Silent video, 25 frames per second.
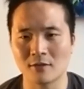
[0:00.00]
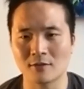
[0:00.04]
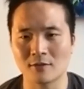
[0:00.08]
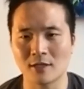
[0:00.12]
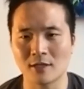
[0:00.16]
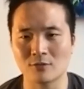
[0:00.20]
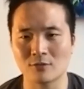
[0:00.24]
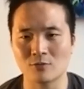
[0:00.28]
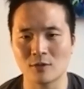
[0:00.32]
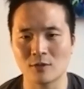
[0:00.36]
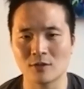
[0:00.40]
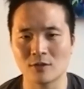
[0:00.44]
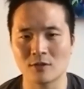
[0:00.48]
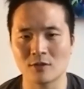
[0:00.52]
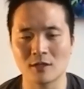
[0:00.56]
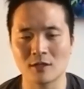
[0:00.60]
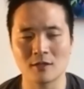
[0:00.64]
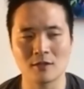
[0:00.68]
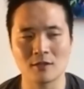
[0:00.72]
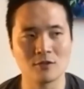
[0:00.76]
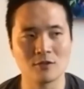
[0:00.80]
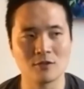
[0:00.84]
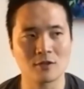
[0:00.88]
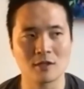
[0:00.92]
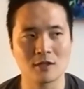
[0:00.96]
That's why you
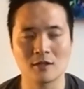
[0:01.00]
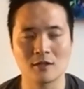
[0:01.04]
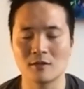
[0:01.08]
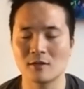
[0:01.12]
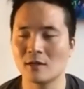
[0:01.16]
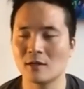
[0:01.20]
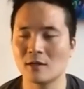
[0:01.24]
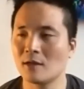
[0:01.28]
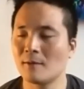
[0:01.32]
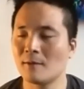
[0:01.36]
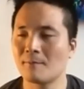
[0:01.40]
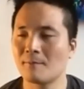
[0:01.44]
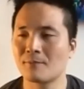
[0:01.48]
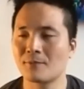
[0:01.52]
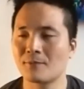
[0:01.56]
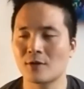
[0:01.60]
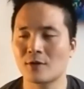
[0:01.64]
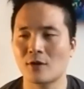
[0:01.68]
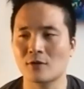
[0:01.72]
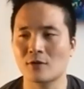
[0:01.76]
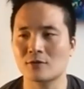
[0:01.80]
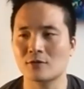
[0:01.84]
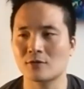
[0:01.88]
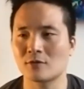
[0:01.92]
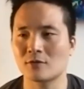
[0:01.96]
can
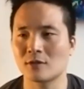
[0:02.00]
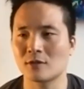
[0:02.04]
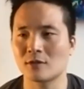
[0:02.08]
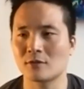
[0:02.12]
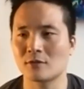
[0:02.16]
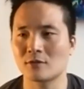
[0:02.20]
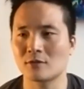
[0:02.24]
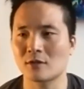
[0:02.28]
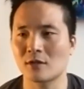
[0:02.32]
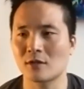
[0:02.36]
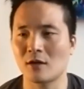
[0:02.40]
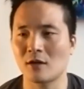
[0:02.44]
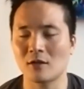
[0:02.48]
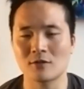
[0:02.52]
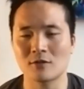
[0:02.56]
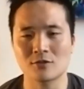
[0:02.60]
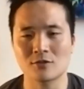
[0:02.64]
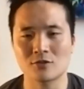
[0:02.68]
talk to these college